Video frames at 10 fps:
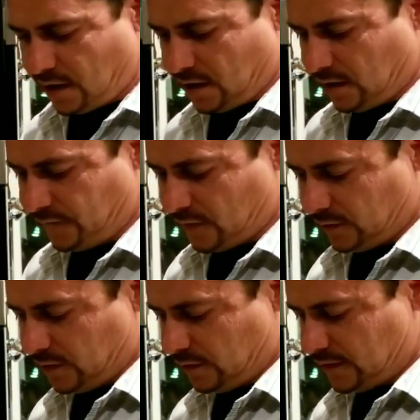And if
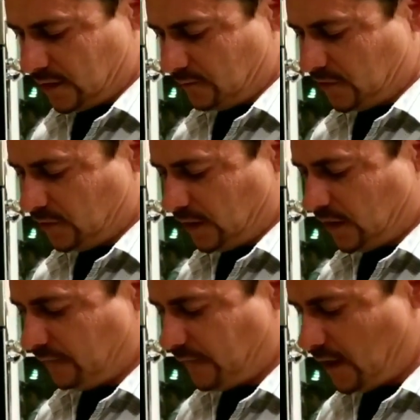you'll notice, I'm cooking
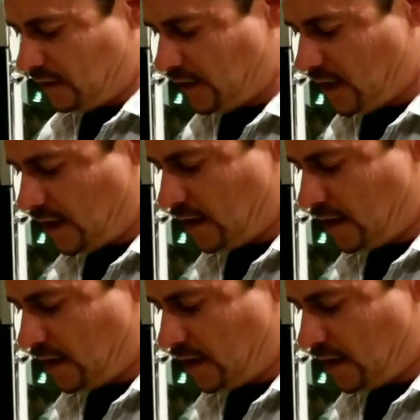at very high